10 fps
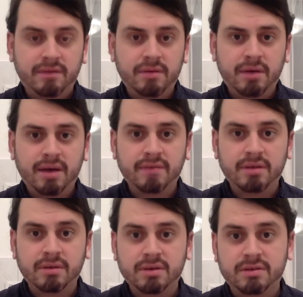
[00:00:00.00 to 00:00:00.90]
you have any
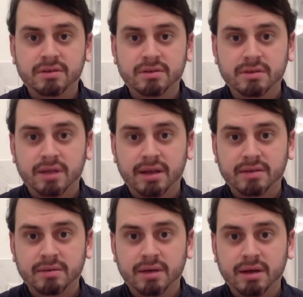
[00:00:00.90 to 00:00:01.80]
questions you'd like
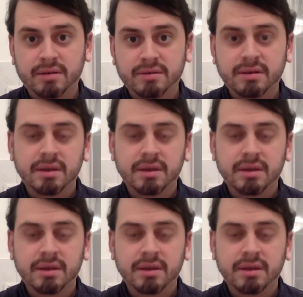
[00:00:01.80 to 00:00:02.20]
to ask,